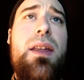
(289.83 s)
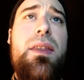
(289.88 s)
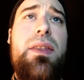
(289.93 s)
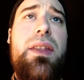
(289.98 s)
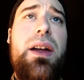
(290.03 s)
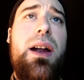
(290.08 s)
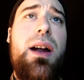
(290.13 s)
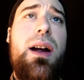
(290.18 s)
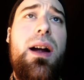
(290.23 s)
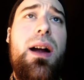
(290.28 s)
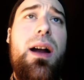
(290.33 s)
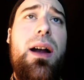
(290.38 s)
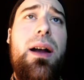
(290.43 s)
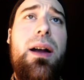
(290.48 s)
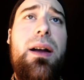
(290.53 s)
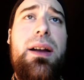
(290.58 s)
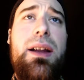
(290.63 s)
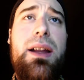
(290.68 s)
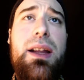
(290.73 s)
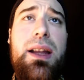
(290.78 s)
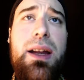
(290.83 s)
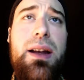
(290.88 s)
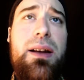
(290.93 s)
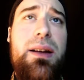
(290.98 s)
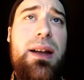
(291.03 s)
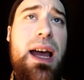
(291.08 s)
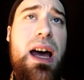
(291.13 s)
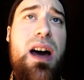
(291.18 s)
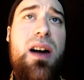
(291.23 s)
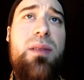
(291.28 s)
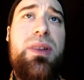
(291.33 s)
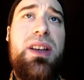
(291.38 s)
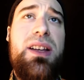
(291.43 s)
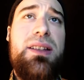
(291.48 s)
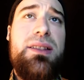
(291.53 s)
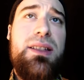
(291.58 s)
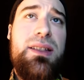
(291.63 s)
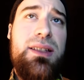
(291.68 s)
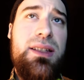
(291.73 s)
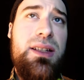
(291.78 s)
They are here now
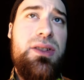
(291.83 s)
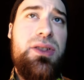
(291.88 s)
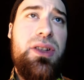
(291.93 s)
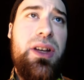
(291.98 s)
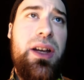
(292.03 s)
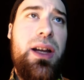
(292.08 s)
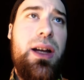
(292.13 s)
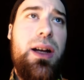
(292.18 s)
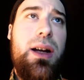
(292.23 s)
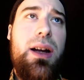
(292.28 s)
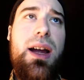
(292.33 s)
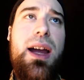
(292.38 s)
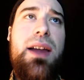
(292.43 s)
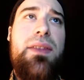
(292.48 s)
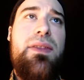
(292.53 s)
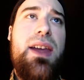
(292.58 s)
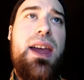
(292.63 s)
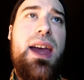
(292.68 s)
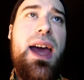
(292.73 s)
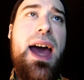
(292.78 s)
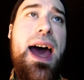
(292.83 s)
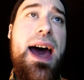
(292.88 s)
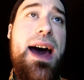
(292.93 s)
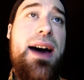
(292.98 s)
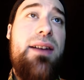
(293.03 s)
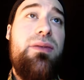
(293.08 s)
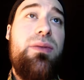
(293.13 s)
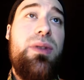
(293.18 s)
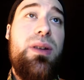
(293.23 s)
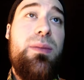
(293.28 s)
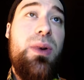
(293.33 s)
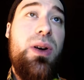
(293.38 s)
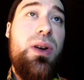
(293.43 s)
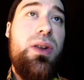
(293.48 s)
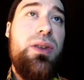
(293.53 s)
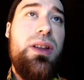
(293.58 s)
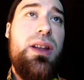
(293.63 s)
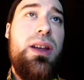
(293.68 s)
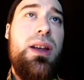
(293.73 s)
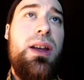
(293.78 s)
because the seals are here and they have
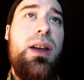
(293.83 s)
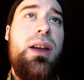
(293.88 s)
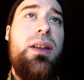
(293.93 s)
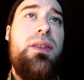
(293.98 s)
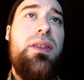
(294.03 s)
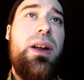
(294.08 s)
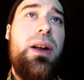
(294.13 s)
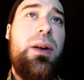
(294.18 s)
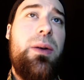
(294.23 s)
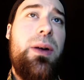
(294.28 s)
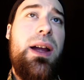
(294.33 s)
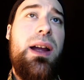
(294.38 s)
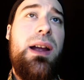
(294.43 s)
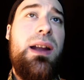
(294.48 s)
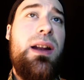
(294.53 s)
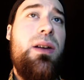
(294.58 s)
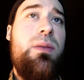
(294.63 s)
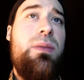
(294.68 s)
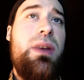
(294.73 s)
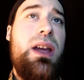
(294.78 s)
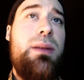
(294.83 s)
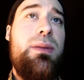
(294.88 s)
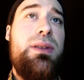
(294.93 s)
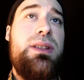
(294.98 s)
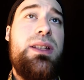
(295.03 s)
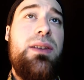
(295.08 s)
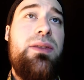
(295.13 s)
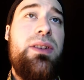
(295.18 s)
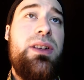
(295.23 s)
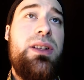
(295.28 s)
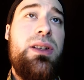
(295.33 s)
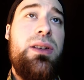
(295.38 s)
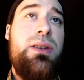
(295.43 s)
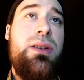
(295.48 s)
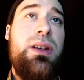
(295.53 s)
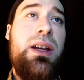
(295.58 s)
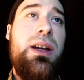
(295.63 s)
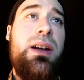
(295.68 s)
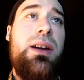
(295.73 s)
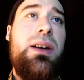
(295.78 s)
rebuilt. They're cranking out babies every two
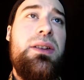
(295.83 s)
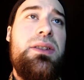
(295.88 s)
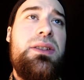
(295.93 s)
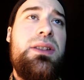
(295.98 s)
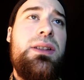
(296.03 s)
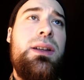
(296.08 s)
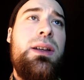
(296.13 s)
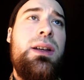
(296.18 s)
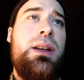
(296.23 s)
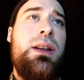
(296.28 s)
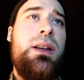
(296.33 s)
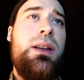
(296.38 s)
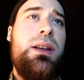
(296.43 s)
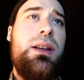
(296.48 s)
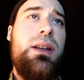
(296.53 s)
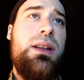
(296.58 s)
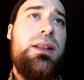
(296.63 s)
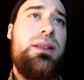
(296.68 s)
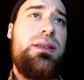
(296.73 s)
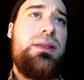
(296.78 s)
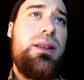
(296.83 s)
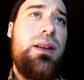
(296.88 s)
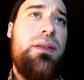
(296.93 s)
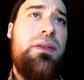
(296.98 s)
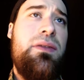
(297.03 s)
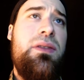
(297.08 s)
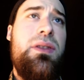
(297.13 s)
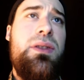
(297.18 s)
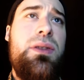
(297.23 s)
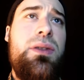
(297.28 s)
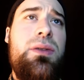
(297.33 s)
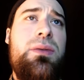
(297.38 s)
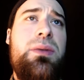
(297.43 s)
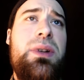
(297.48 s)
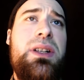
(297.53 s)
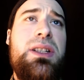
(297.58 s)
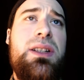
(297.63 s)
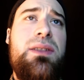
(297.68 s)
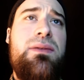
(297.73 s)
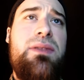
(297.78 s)
years. It's a food
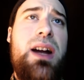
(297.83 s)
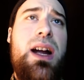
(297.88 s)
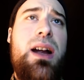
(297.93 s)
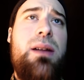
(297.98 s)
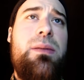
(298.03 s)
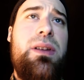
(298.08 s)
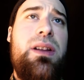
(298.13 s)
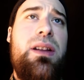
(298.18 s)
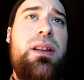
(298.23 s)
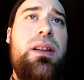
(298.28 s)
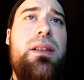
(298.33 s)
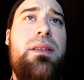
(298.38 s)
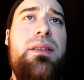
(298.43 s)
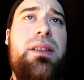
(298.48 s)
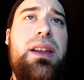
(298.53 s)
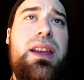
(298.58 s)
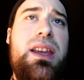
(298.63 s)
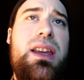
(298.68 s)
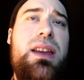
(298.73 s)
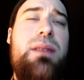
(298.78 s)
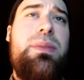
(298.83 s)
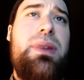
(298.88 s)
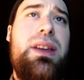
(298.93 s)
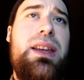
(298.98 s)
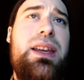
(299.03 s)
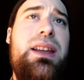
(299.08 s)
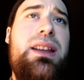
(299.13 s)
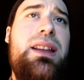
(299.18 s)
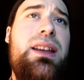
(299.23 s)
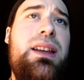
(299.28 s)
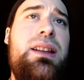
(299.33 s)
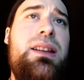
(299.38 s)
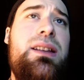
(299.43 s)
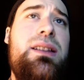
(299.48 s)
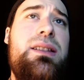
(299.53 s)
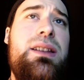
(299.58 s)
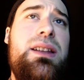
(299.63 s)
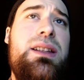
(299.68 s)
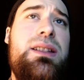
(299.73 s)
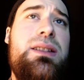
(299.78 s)
rich environment. They keep
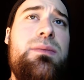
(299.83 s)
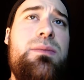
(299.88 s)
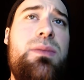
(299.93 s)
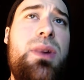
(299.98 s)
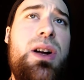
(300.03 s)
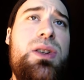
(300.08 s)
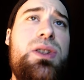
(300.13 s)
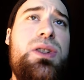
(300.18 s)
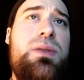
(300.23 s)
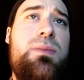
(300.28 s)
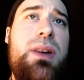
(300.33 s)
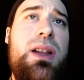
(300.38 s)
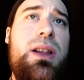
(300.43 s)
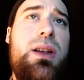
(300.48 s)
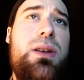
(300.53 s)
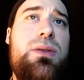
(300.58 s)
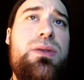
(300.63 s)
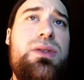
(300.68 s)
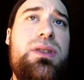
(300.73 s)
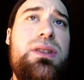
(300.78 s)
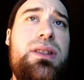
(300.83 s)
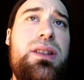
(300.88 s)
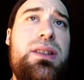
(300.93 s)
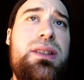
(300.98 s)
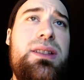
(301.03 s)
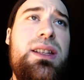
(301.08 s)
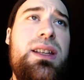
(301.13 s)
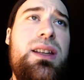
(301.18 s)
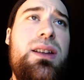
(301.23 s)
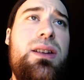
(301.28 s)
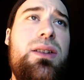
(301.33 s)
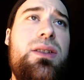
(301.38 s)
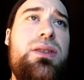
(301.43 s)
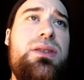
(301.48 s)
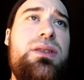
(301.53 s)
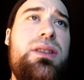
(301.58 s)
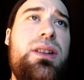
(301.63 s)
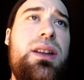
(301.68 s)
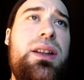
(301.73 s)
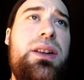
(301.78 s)
eating these marshmallows, the
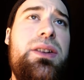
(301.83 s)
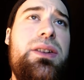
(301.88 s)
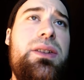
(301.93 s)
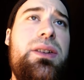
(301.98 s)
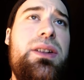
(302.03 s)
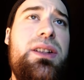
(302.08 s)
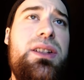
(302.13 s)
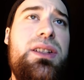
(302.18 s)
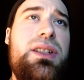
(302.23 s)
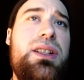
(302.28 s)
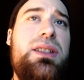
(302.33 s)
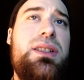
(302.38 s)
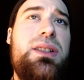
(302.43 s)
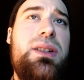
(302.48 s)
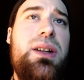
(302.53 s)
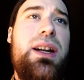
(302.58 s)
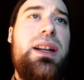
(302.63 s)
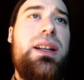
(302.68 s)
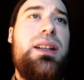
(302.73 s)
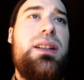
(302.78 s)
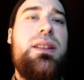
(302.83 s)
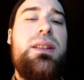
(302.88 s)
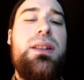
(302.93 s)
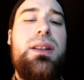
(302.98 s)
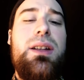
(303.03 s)
seals, and are doing just great.